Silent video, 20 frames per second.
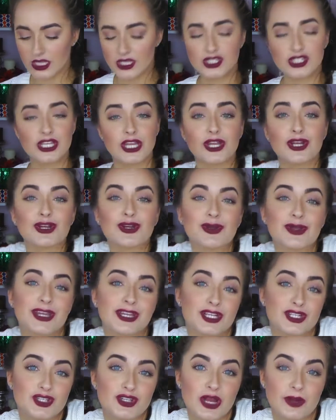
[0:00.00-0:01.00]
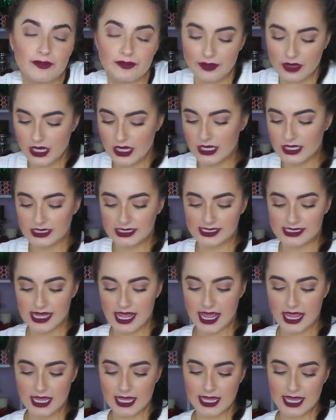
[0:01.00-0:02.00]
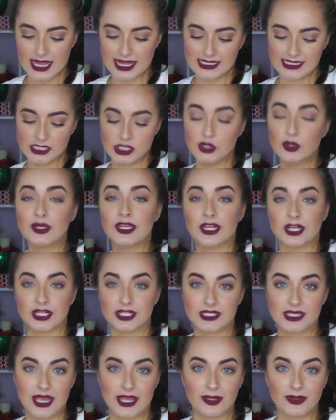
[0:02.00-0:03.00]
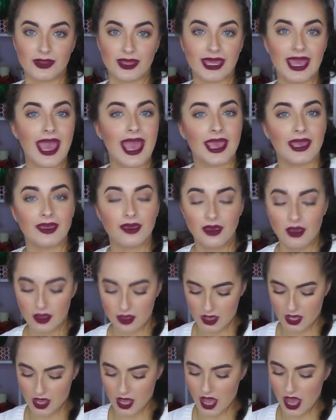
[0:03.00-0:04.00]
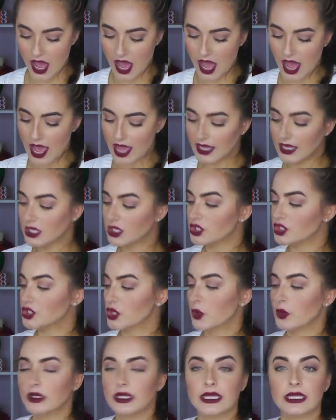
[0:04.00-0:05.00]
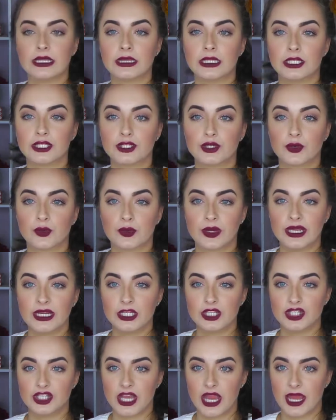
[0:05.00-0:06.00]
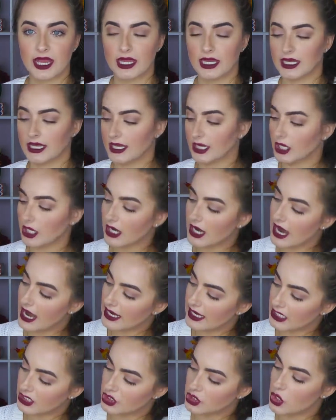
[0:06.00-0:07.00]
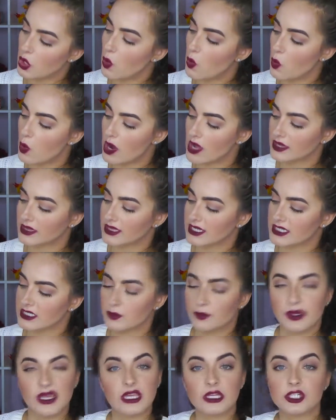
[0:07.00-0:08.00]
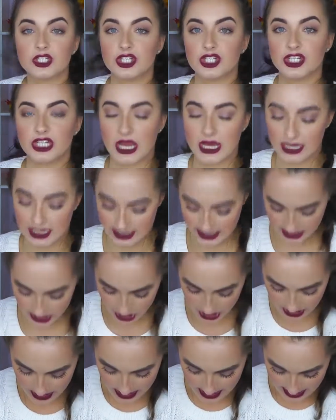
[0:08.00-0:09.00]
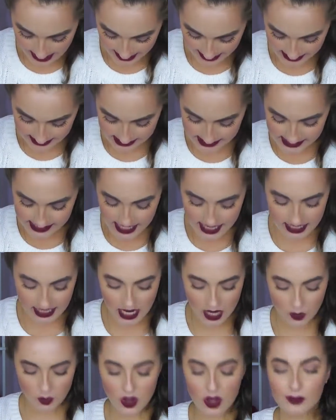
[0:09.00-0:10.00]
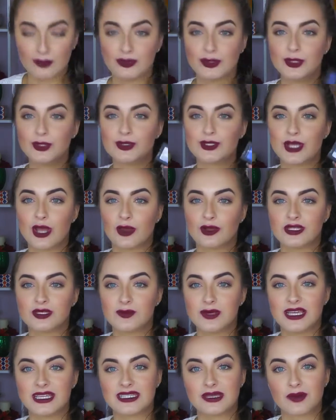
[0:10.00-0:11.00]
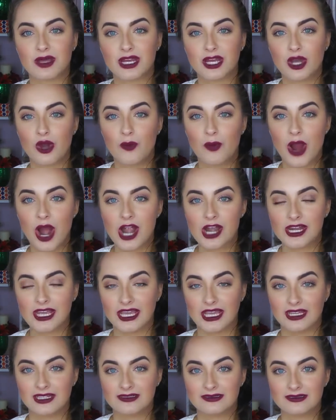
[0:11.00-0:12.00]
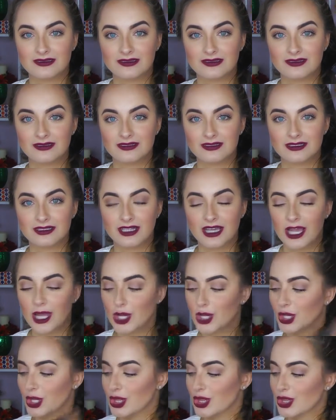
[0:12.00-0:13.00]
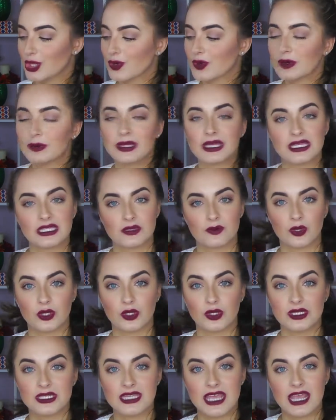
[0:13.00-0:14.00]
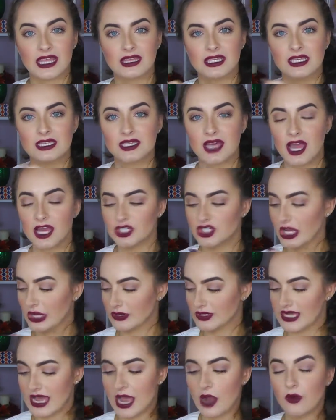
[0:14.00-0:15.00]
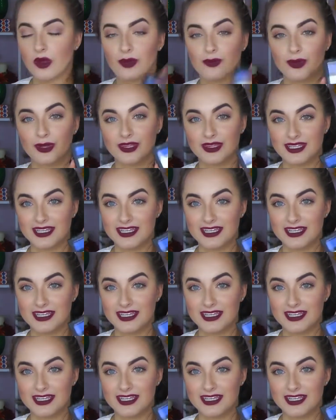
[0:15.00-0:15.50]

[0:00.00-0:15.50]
say you're going on a trip, say it's New Year's, and you're like, hey, I don't need this green shade in here, and I don't want this peachy shade in here. Instead, I want blue tones because I'm gonna go party. They're replaceable. You can take these eyeshadows out and put